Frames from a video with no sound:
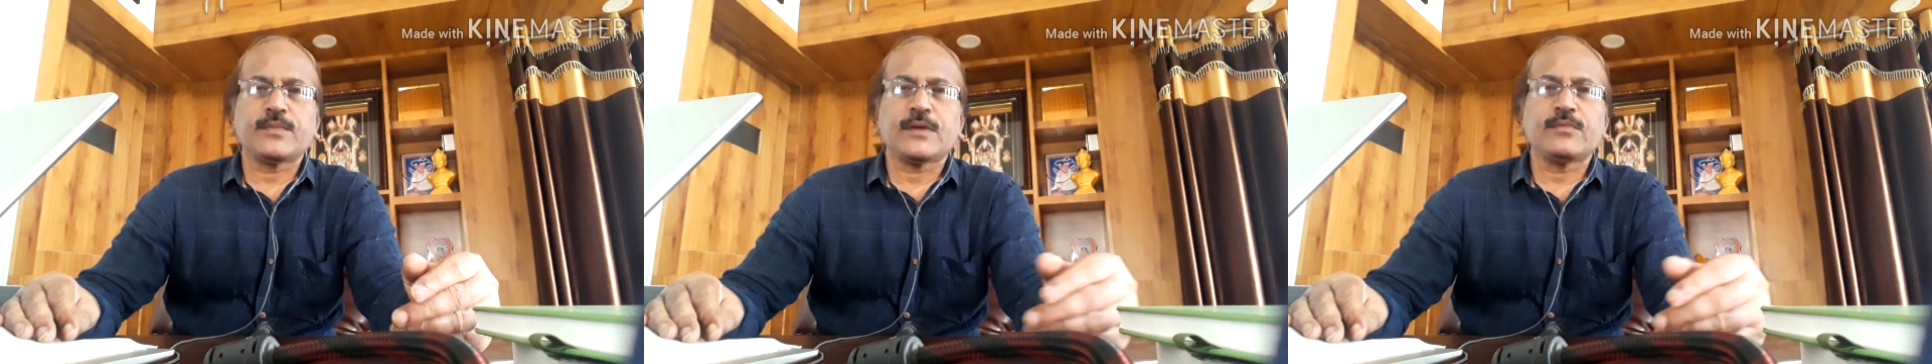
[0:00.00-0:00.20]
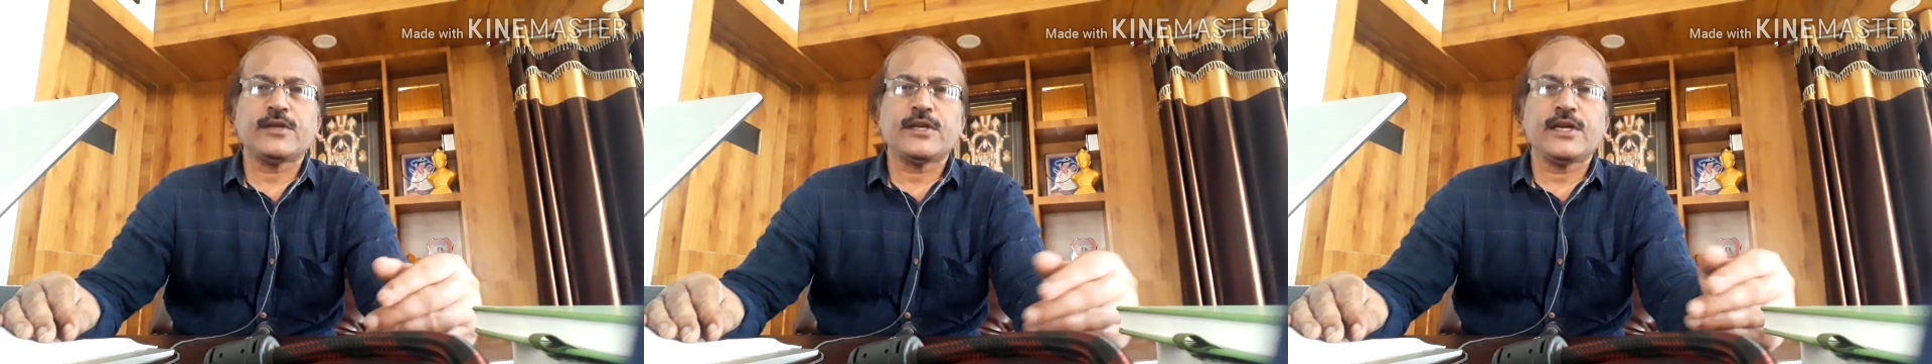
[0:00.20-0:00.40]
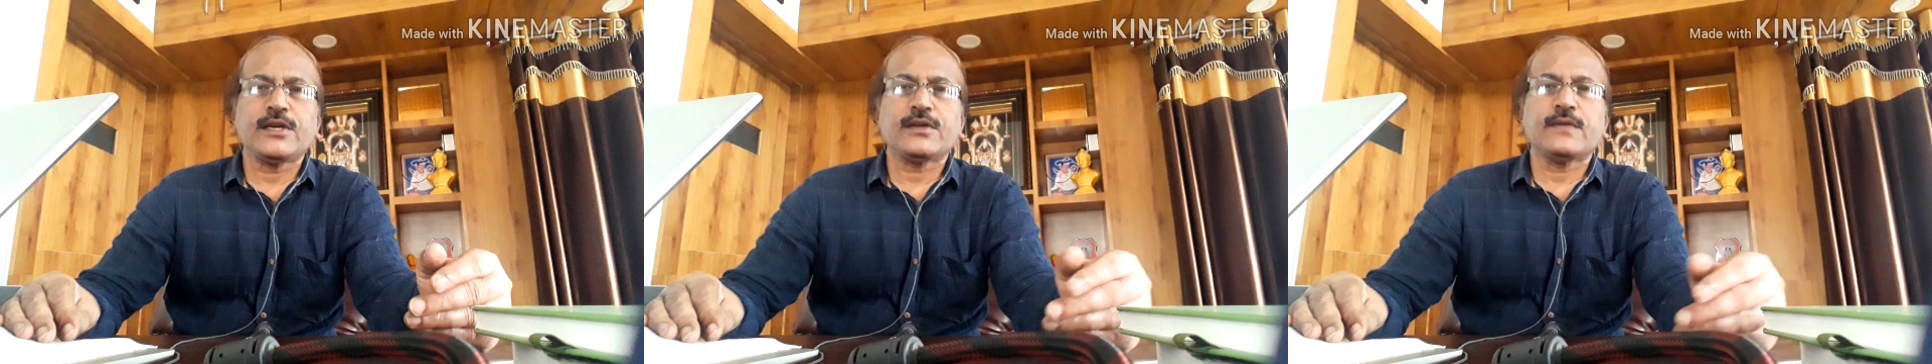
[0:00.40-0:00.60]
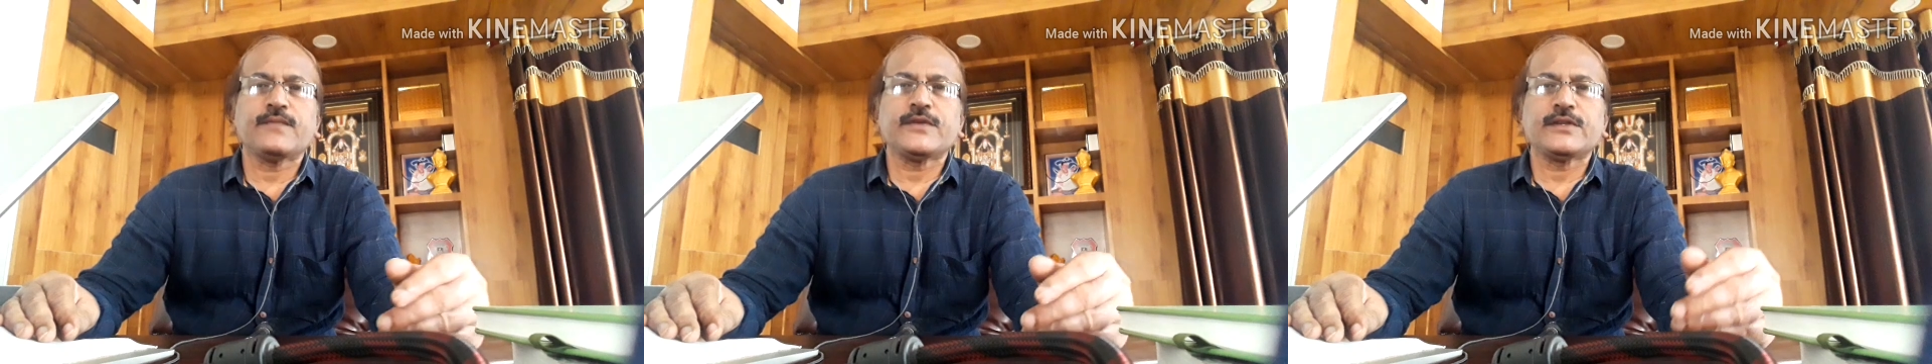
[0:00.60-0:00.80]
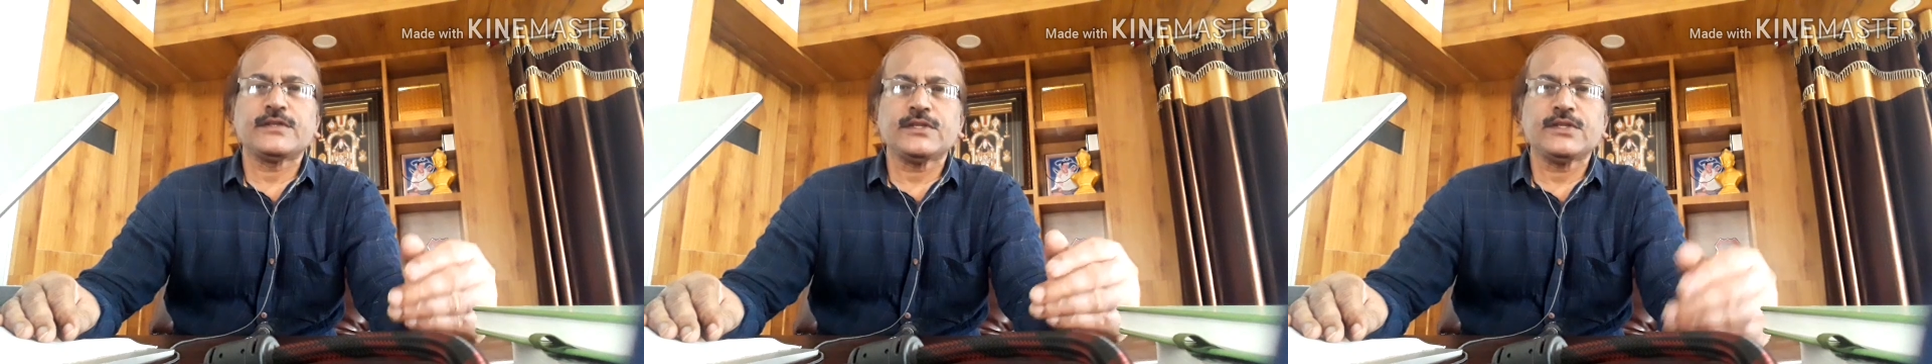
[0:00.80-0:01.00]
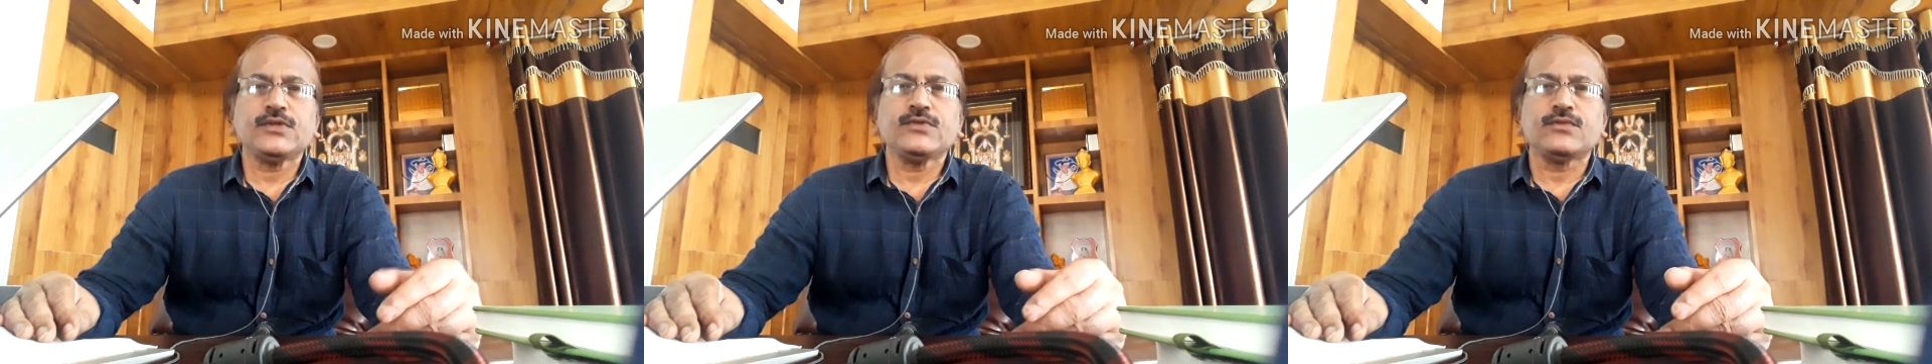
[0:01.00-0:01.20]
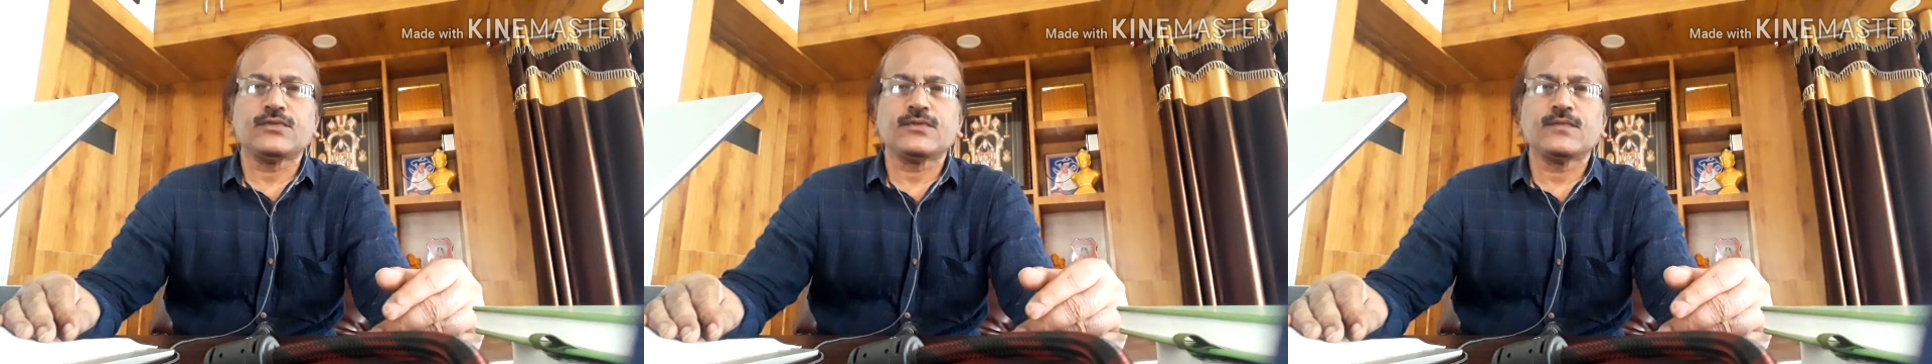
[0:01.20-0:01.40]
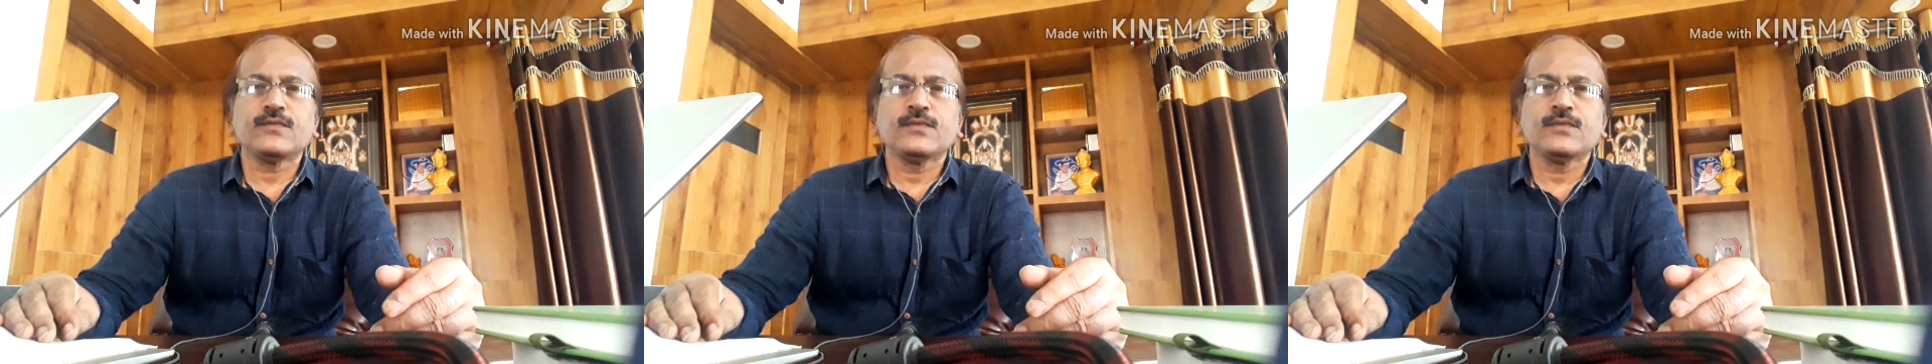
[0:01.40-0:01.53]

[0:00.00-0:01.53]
from the date of its issue,